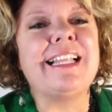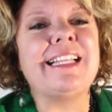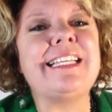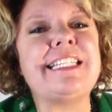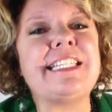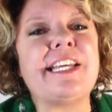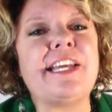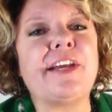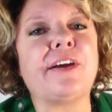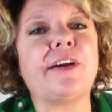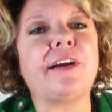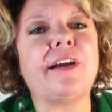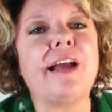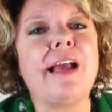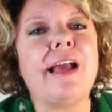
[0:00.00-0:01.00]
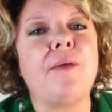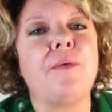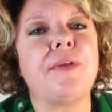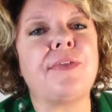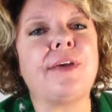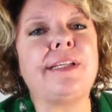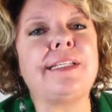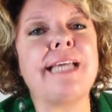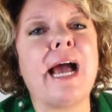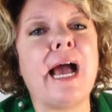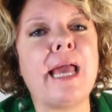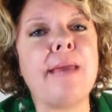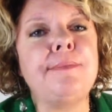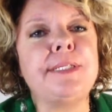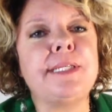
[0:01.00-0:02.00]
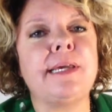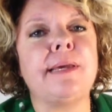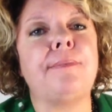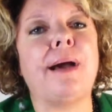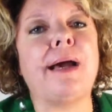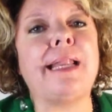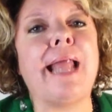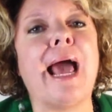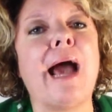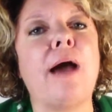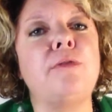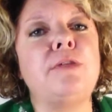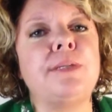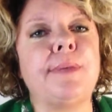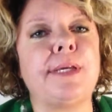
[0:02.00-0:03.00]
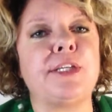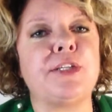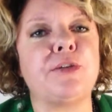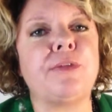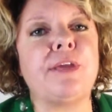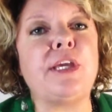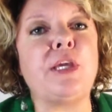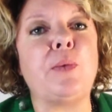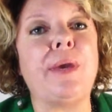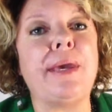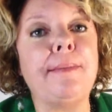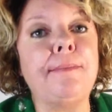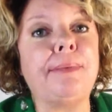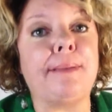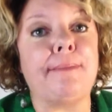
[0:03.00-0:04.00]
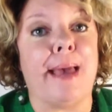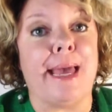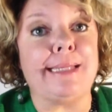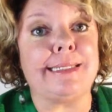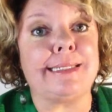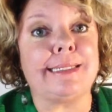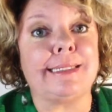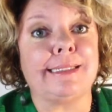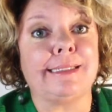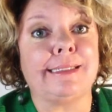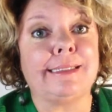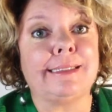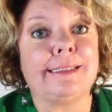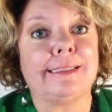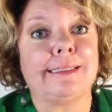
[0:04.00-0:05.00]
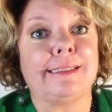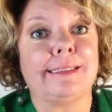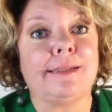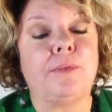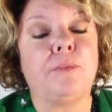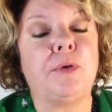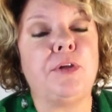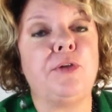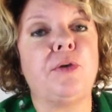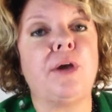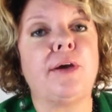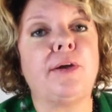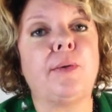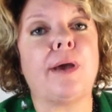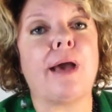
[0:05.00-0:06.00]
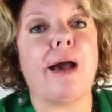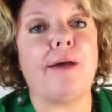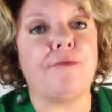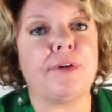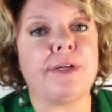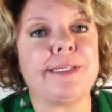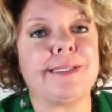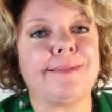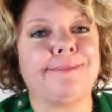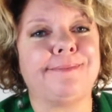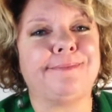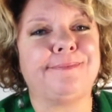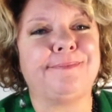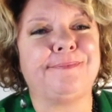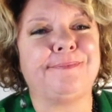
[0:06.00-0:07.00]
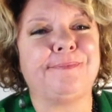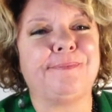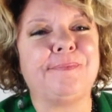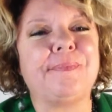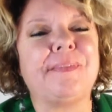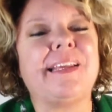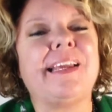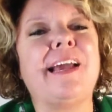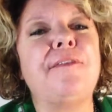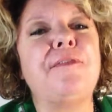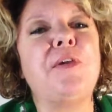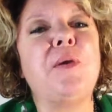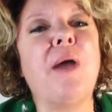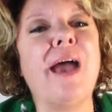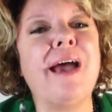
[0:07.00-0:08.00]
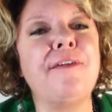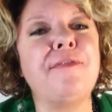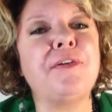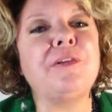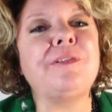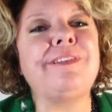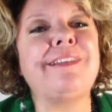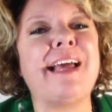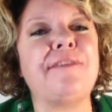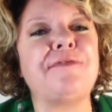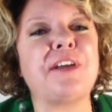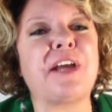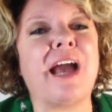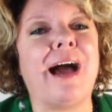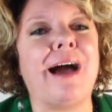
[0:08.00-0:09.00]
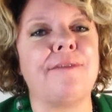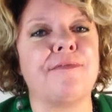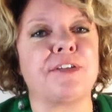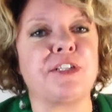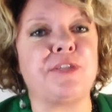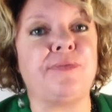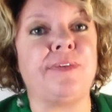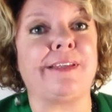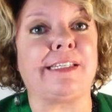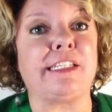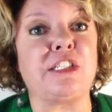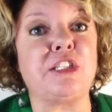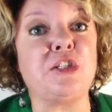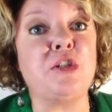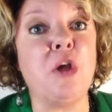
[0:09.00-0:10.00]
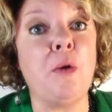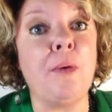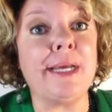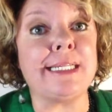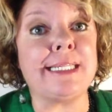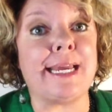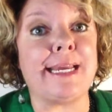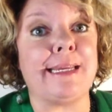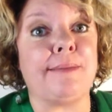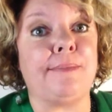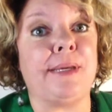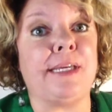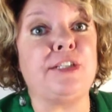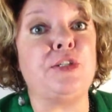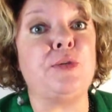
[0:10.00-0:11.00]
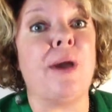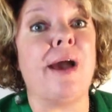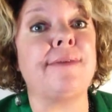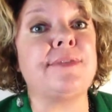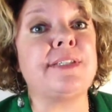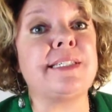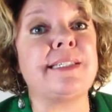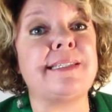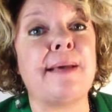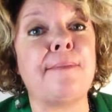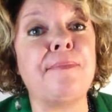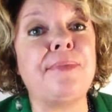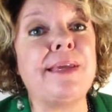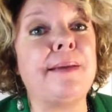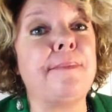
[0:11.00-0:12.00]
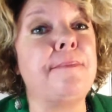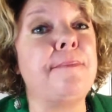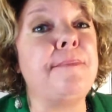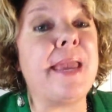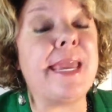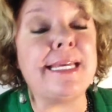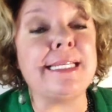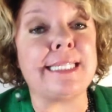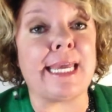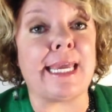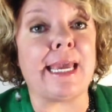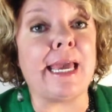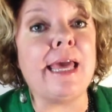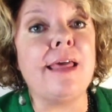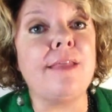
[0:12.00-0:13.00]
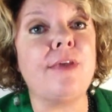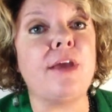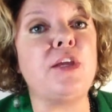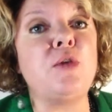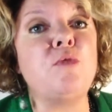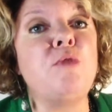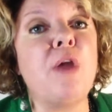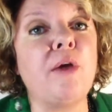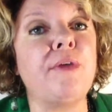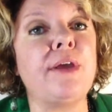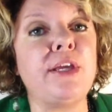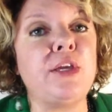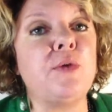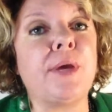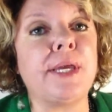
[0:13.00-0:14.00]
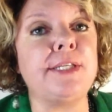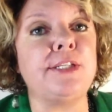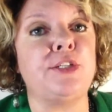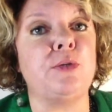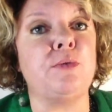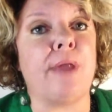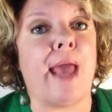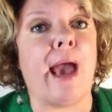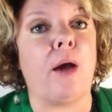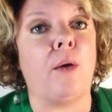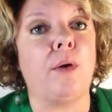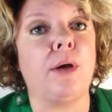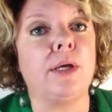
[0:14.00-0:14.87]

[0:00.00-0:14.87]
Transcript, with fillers: Lisa here with a time tip on how to make sure that you implement when you go to a conference. Have you ever left a conference feeling so excited because you have something amazing that you know that you can do now?